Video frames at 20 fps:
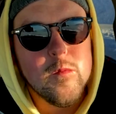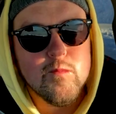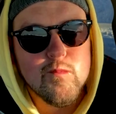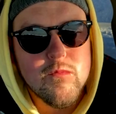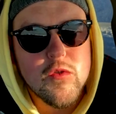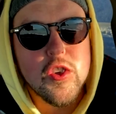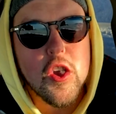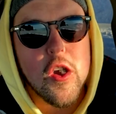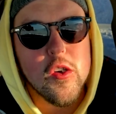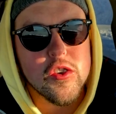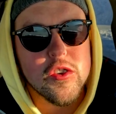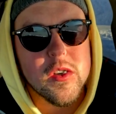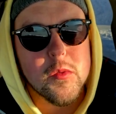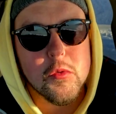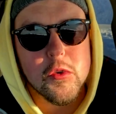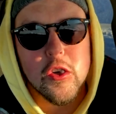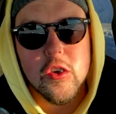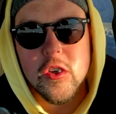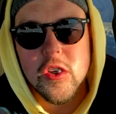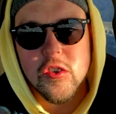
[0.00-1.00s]
chocolate chip
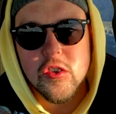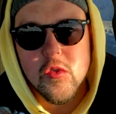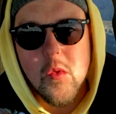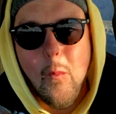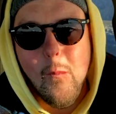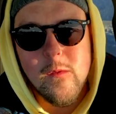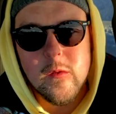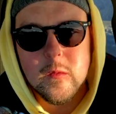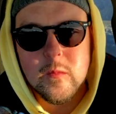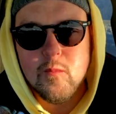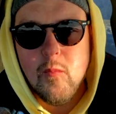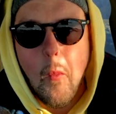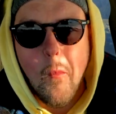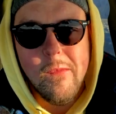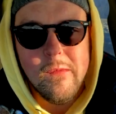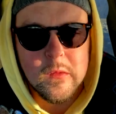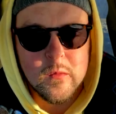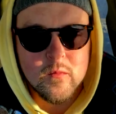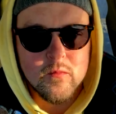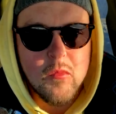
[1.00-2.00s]
cookies.
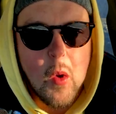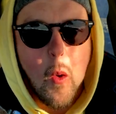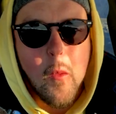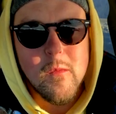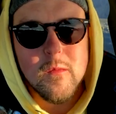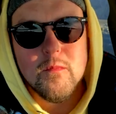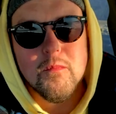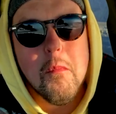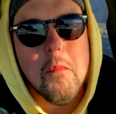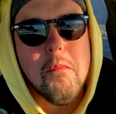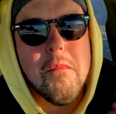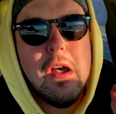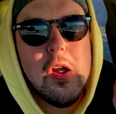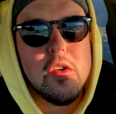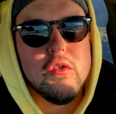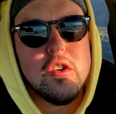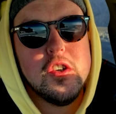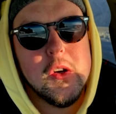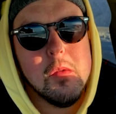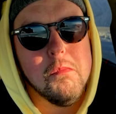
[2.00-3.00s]

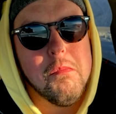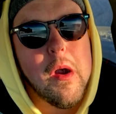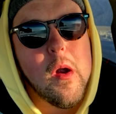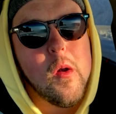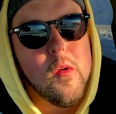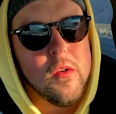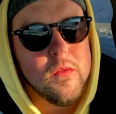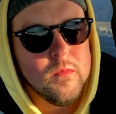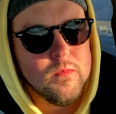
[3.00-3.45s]
Melt in your mouth.